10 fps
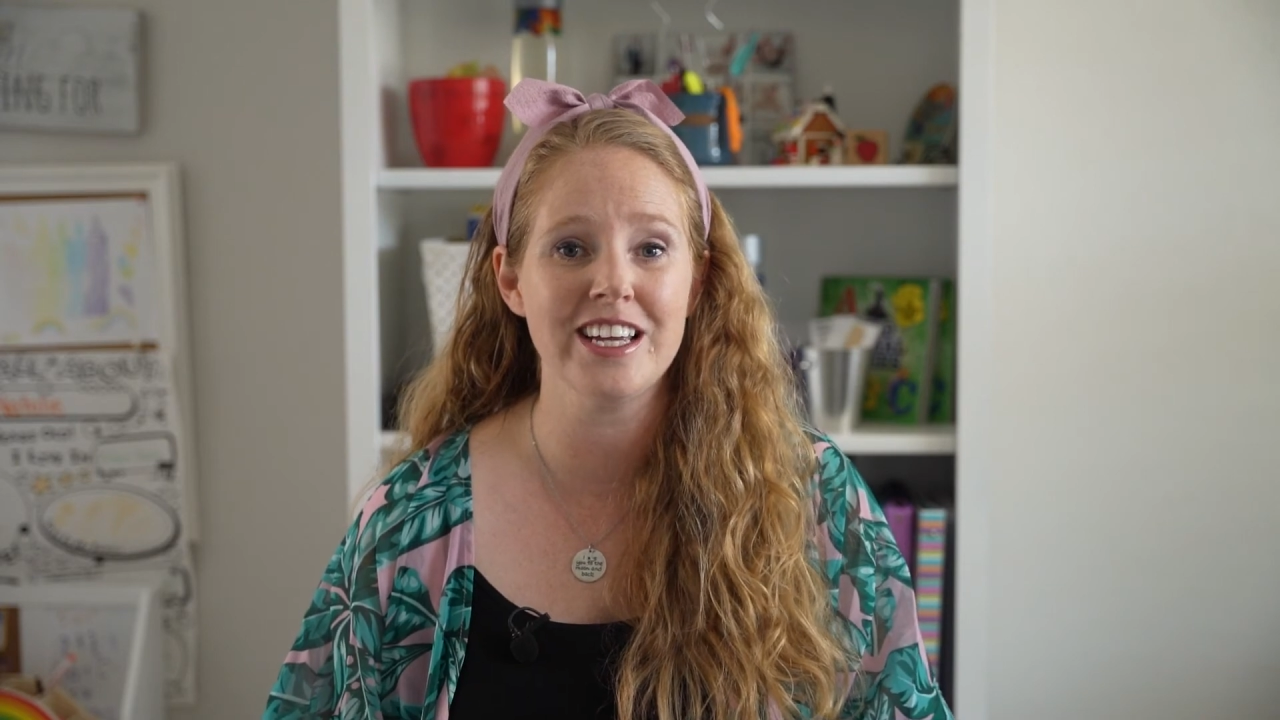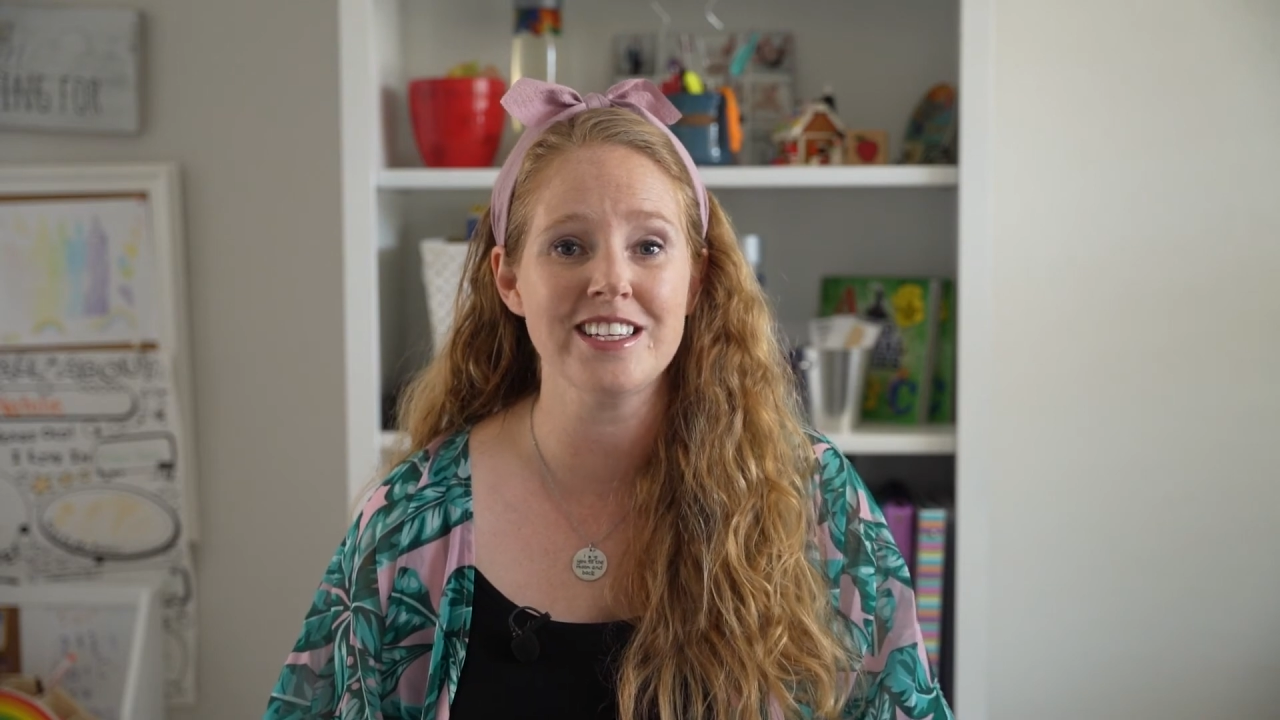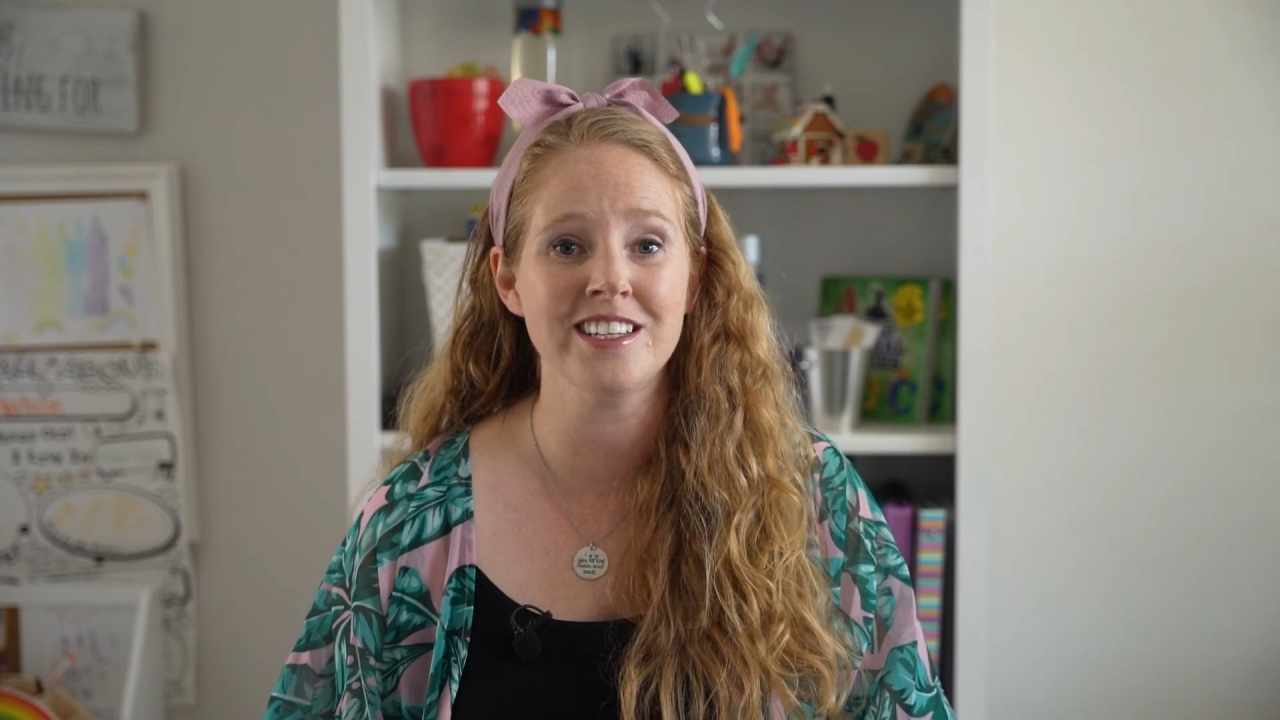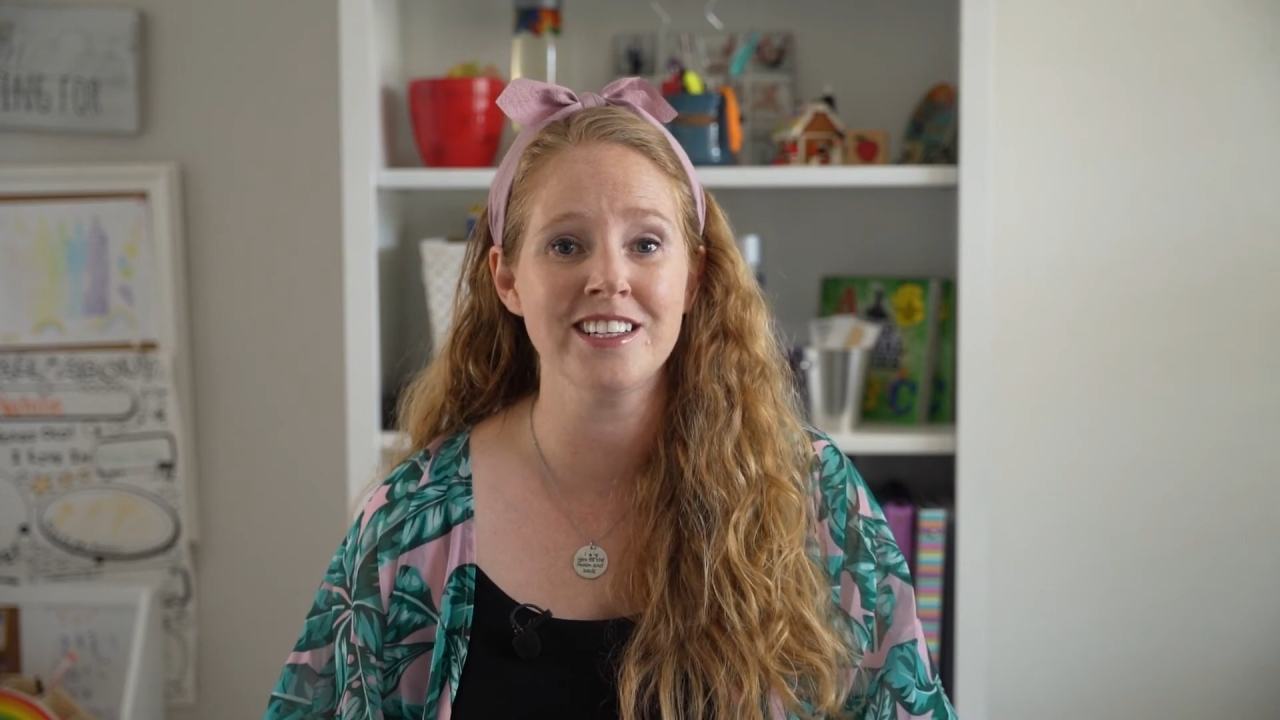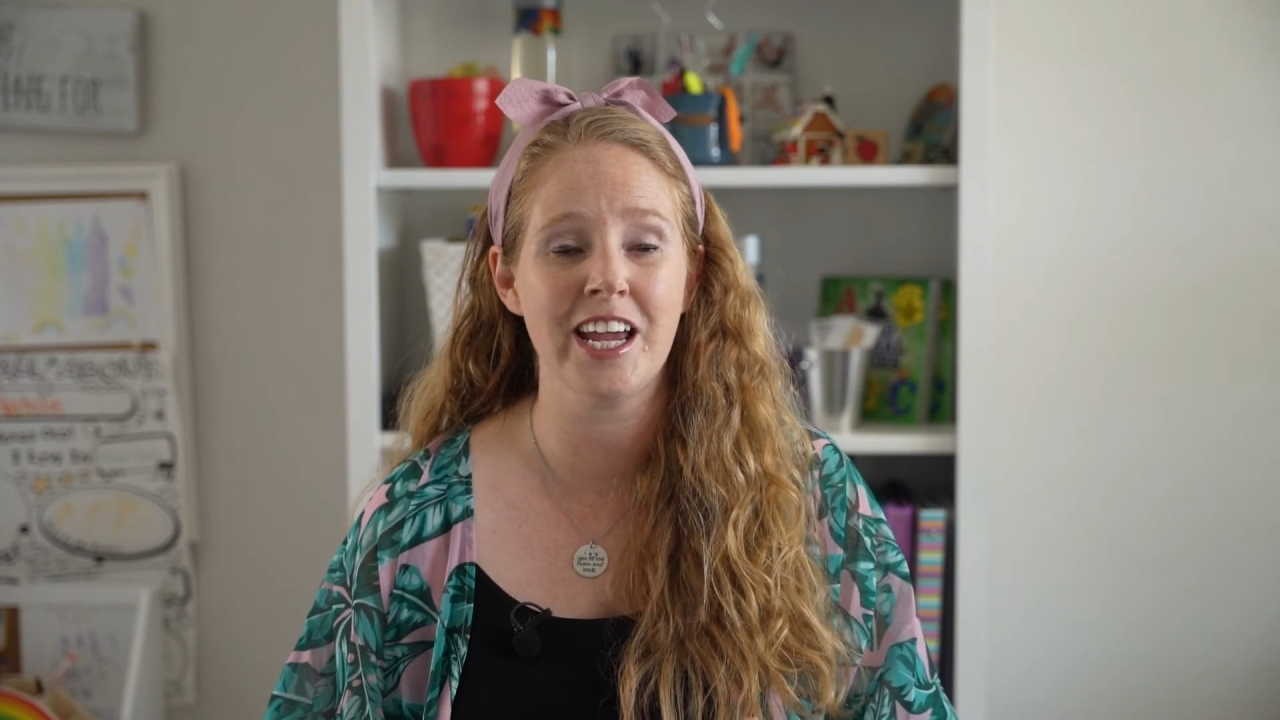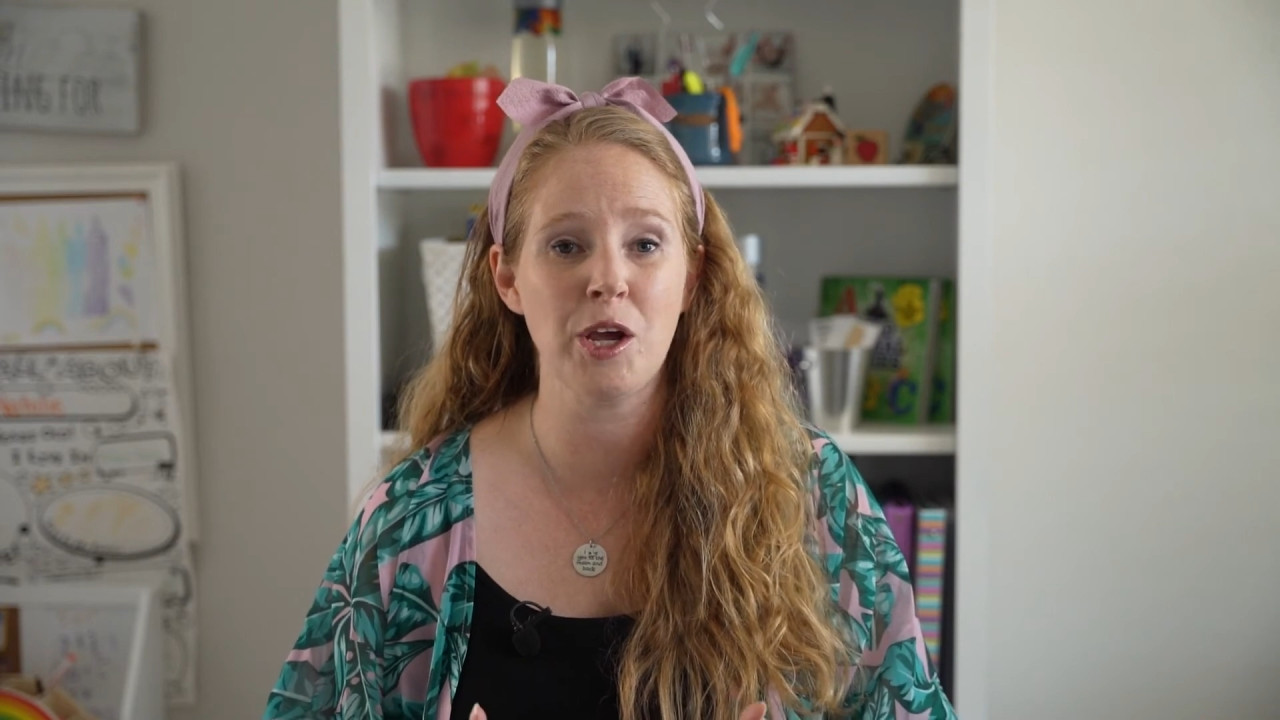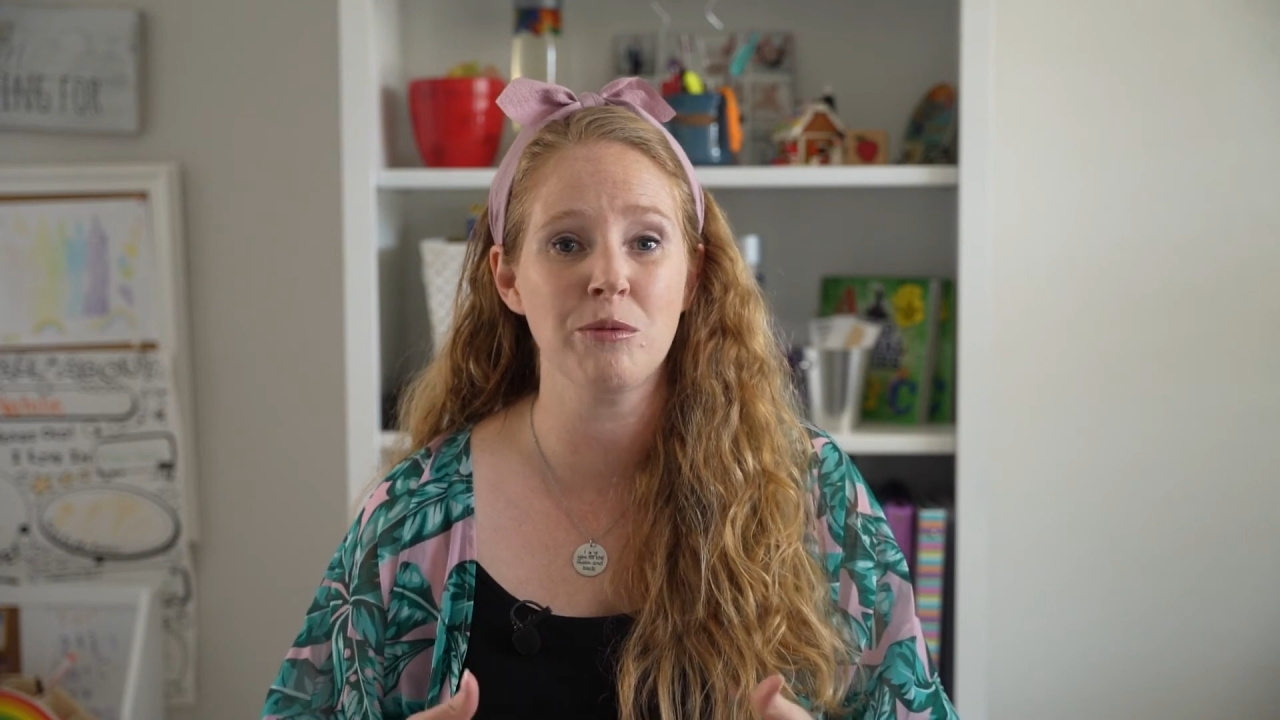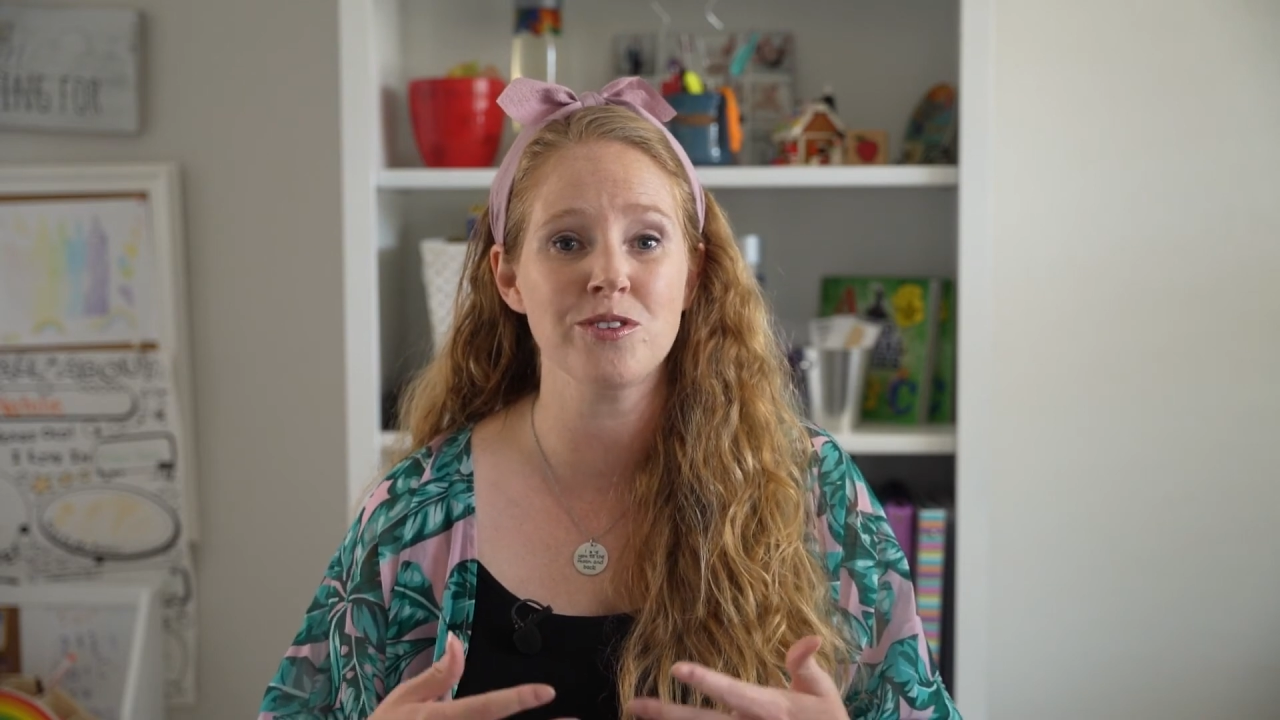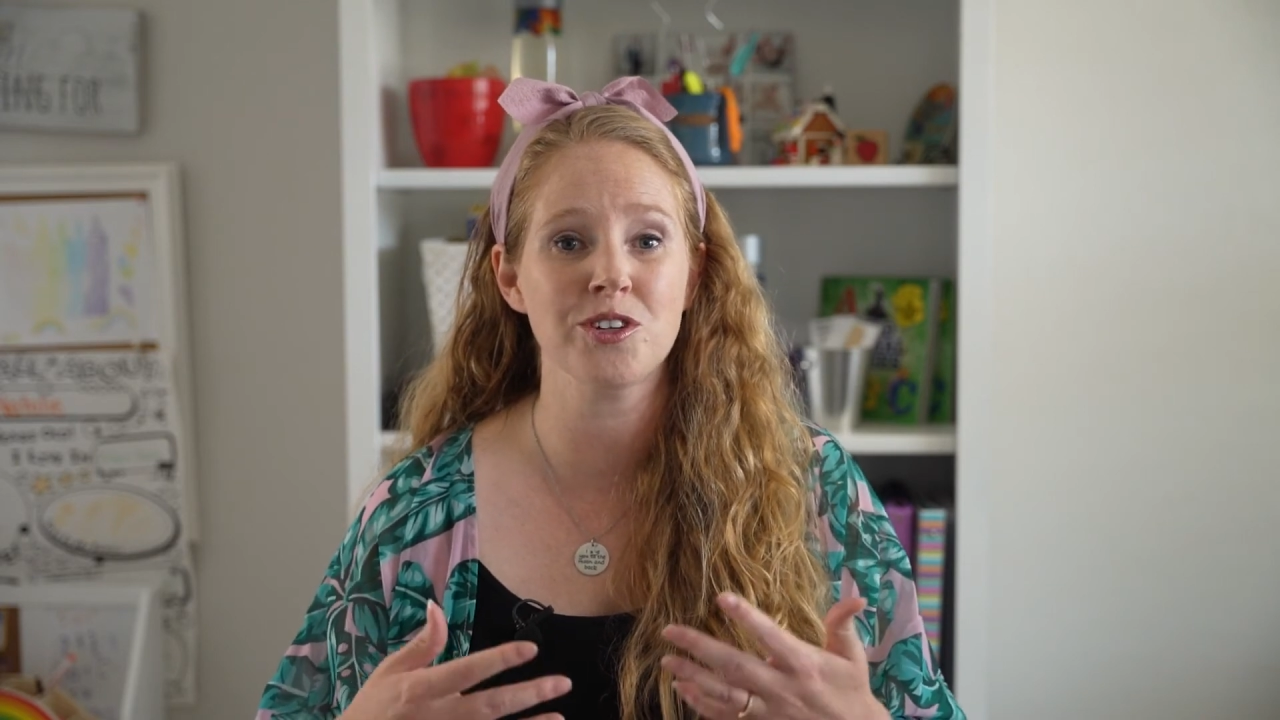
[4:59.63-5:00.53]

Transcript: isn't able